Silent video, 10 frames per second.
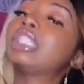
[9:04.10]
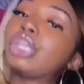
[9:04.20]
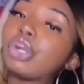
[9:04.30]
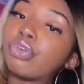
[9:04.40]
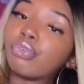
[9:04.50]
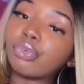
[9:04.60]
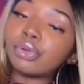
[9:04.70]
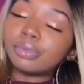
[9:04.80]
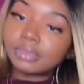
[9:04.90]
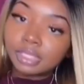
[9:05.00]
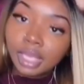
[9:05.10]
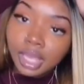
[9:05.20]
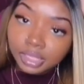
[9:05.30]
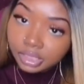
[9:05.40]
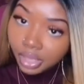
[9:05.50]
get to the roots.
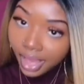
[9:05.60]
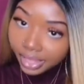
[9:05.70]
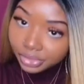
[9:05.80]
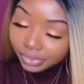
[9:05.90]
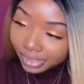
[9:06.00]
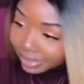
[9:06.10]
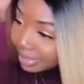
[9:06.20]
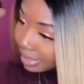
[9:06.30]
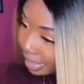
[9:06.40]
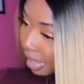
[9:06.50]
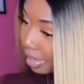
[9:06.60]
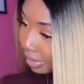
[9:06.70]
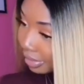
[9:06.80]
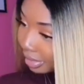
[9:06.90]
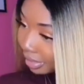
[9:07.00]
So, as you can see,
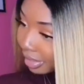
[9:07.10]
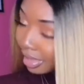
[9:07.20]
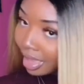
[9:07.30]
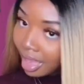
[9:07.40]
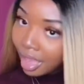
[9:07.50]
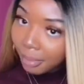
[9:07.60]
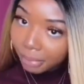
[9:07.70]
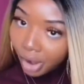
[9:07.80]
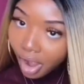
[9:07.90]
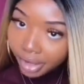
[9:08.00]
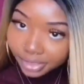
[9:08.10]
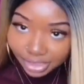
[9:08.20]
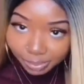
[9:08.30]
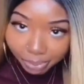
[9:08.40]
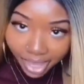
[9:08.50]
honey,
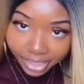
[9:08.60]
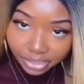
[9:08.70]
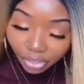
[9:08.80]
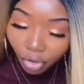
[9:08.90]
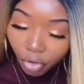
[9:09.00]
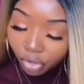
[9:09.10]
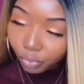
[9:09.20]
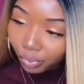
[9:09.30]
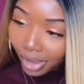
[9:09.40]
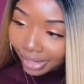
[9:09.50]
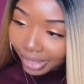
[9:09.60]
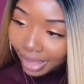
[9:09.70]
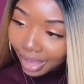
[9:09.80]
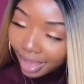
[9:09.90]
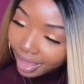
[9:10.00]
parting space on
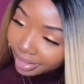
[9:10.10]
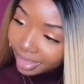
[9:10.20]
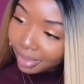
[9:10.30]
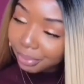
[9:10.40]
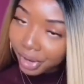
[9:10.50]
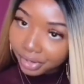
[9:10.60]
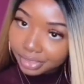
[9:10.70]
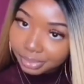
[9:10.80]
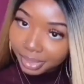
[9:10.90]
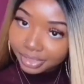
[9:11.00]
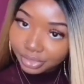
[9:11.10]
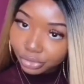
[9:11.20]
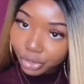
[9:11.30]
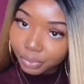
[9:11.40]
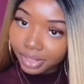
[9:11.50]
100. Parting space
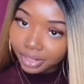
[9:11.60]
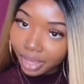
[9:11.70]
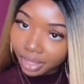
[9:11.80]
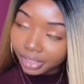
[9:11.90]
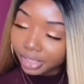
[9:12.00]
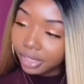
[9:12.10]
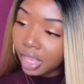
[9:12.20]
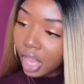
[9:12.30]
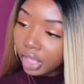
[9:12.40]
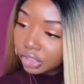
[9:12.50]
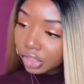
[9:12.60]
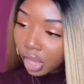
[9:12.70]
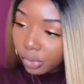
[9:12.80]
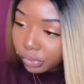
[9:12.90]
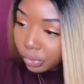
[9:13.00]
is on 100.
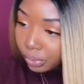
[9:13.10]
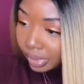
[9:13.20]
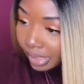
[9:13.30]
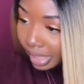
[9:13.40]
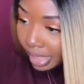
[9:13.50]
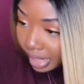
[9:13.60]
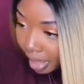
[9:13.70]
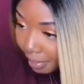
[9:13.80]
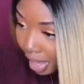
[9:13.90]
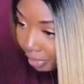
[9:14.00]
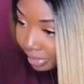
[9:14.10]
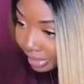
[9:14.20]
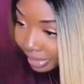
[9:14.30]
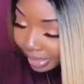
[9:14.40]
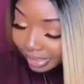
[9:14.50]
So, you get about
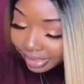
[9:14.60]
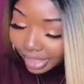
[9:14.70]
6